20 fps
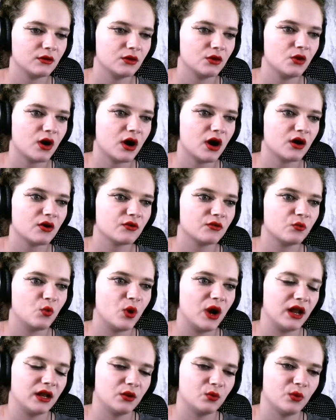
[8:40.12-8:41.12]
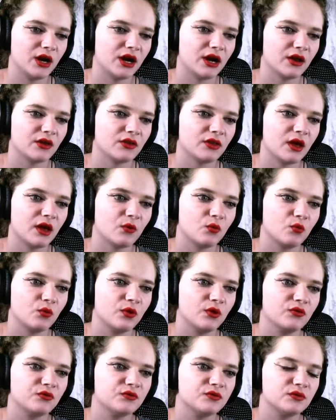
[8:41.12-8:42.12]
You are well aware that
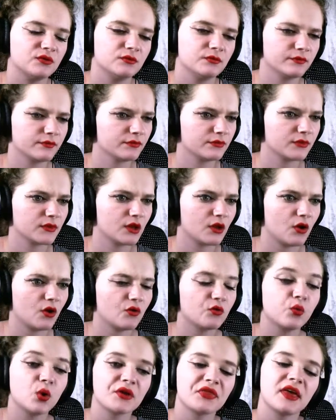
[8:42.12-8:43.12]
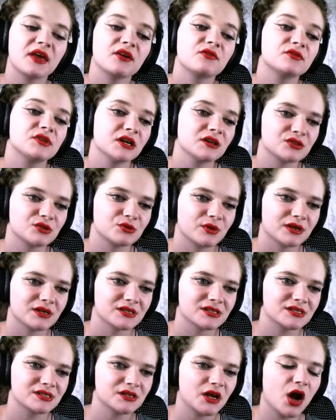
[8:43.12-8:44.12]
we've, of what they've done to
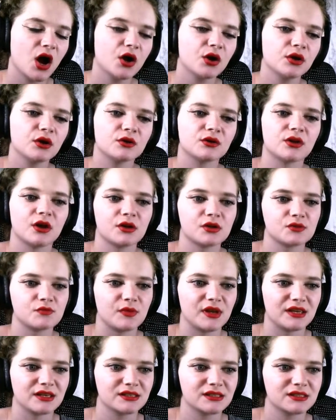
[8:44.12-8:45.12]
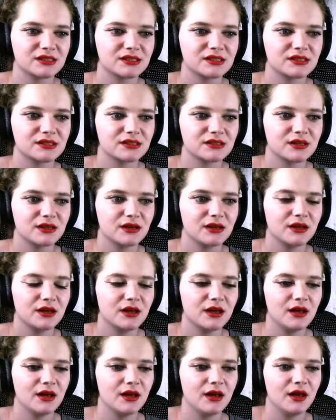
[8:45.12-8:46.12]
us, are you not, miss?
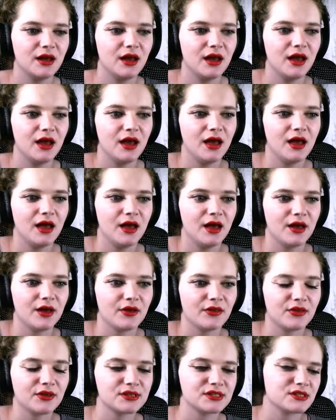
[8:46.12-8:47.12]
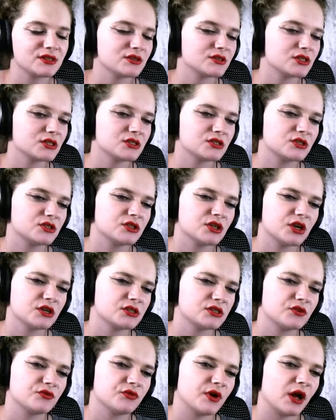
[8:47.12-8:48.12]
This still doesn't
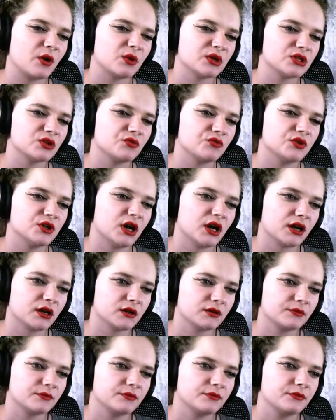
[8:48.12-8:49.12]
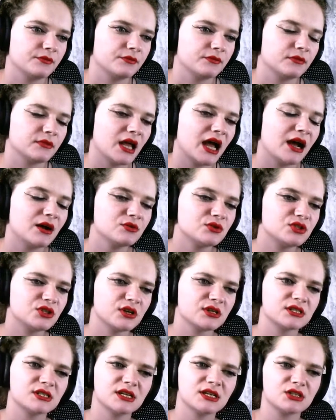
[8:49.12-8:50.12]
justify what you've done. How
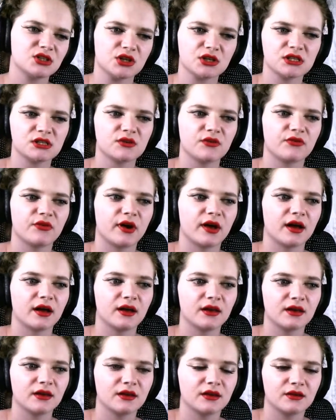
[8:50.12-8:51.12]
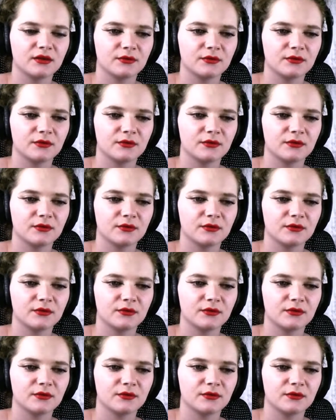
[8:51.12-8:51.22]
doesn't it justify?